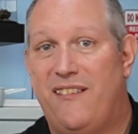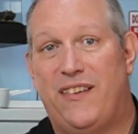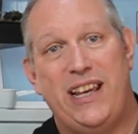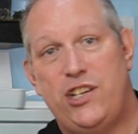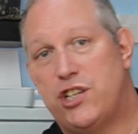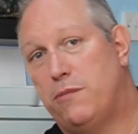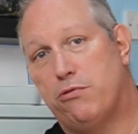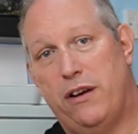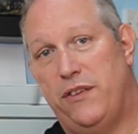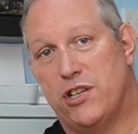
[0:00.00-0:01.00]
for each of the
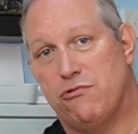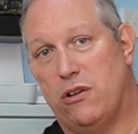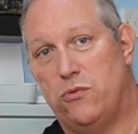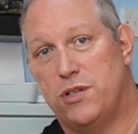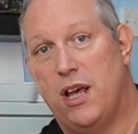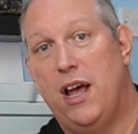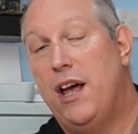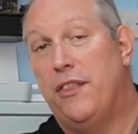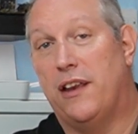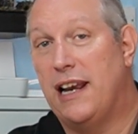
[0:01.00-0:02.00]
previous rolls.
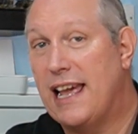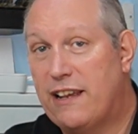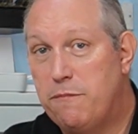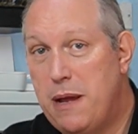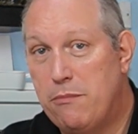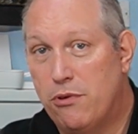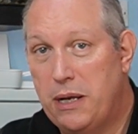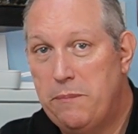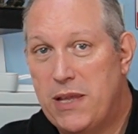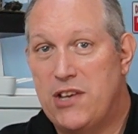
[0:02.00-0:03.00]
The lack of
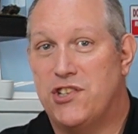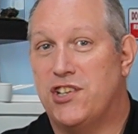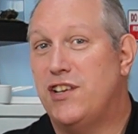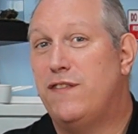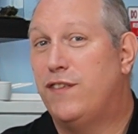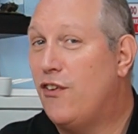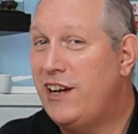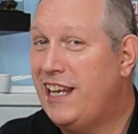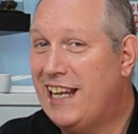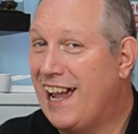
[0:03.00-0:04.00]
memory is a
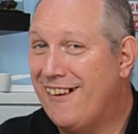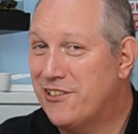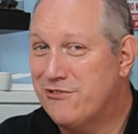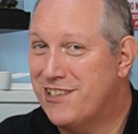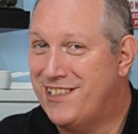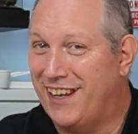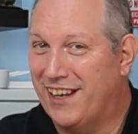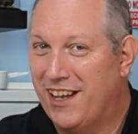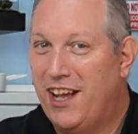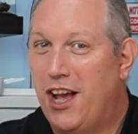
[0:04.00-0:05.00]
defining
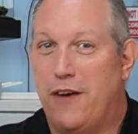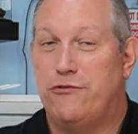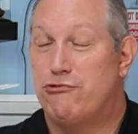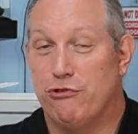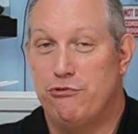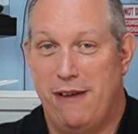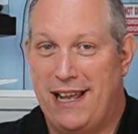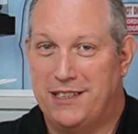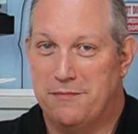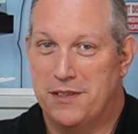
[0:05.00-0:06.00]
characteristic of true
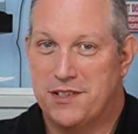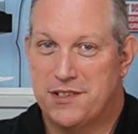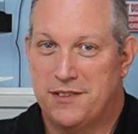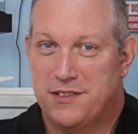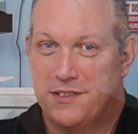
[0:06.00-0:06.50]
randomness.